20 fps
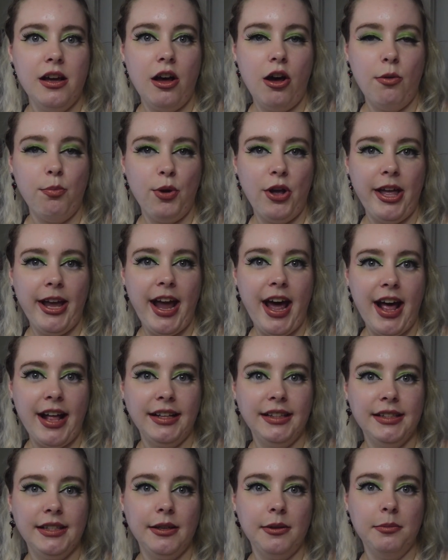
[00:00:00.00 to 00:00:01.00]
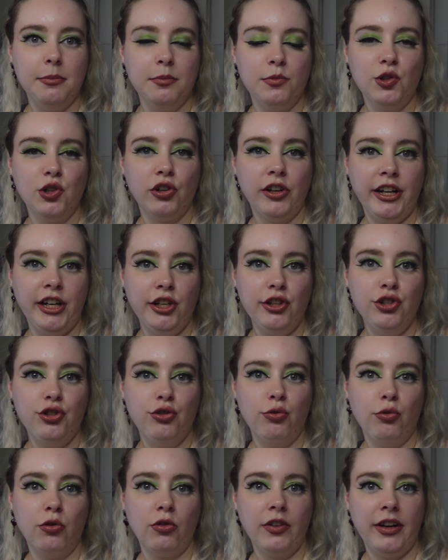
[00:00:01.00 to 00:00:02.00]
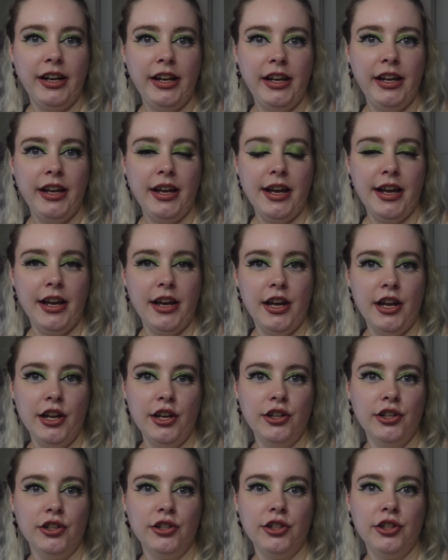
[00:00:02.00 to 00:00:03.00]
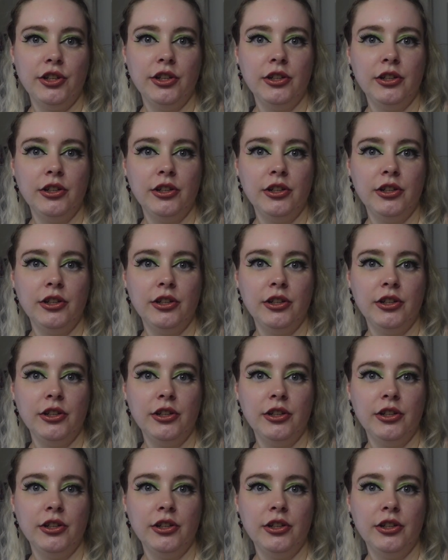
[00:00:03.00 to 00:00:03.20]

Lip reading: I'll probably add some green jewelry and